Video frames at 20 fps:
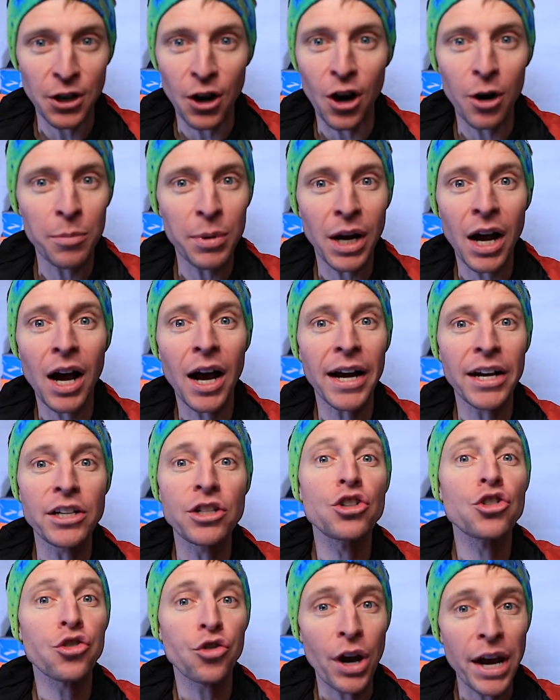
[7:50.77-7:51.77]
are
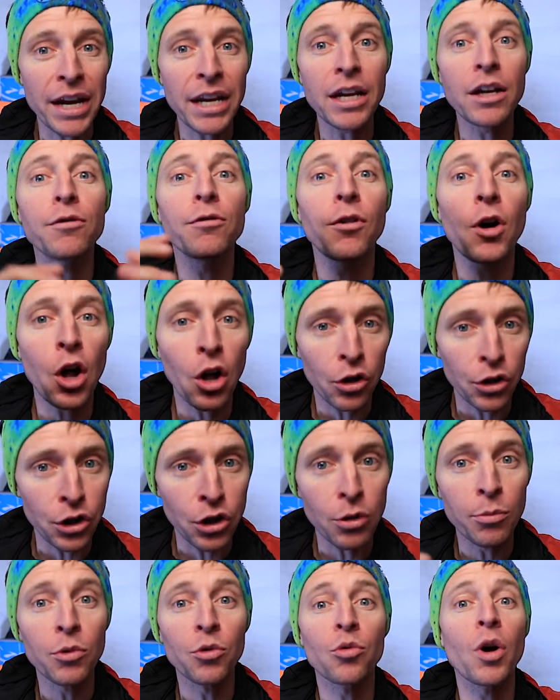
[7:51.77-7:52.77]
behind training
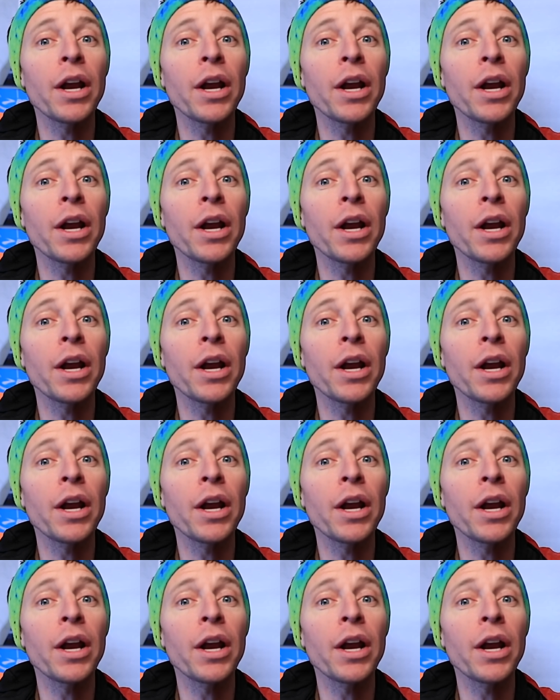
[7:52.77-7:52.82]
volume,